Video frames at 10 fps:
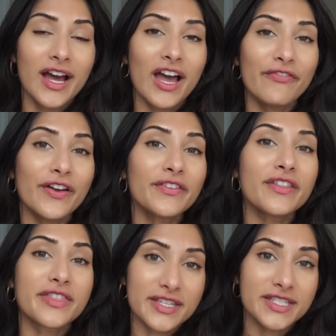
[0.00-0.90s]
I found
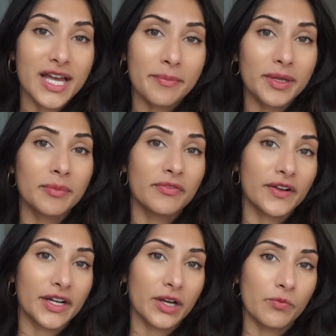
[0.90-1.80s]
that this cup can be
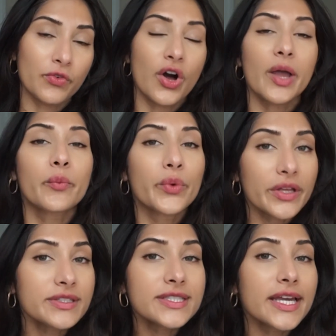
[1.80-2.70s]
very helpful. I
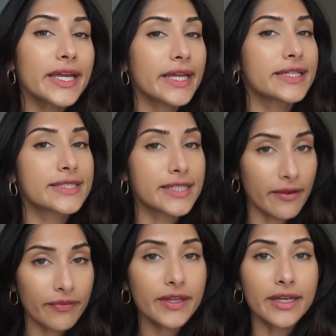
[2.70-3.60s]
will say it is
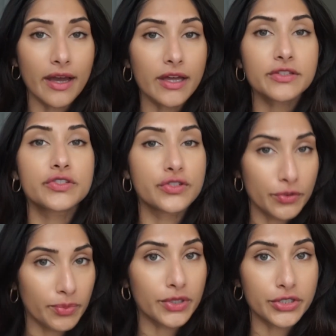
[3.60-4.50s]
definitely not
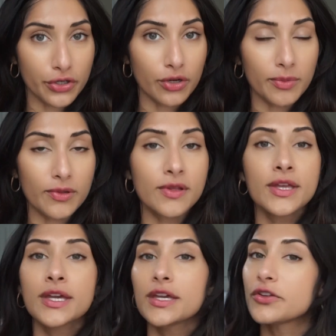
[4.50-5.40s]
super durable.
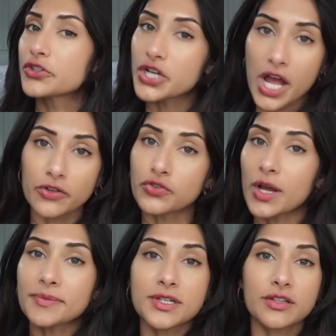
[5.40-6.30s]
Your child
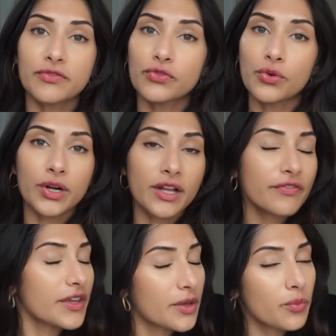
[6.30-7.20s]
drops it on the floor
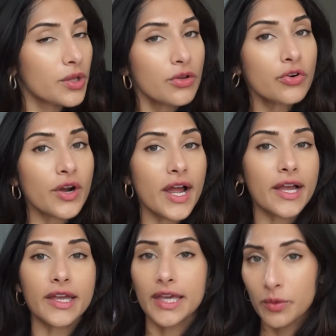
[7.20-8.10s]
enough, it will
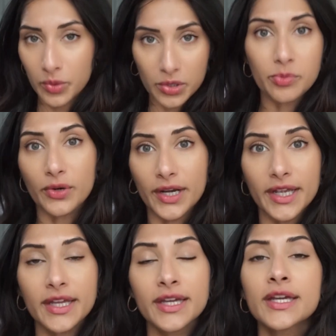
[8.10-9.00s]
crack, it will
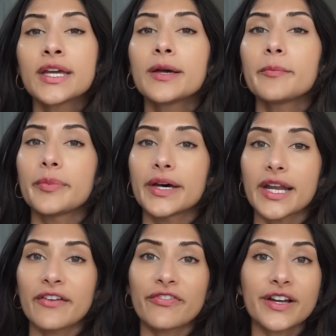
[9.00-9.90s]
break, but
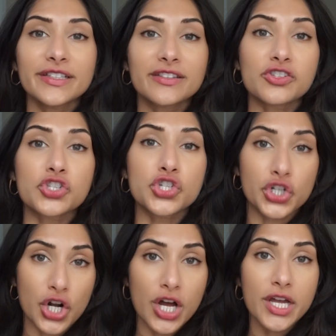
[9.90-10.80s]
I find that the
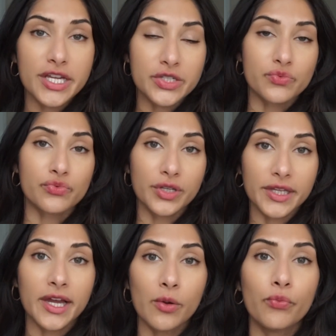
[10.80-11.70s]
straw is
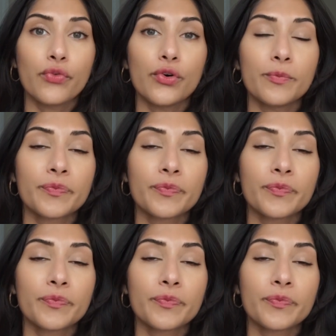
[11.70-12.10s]
really helpful.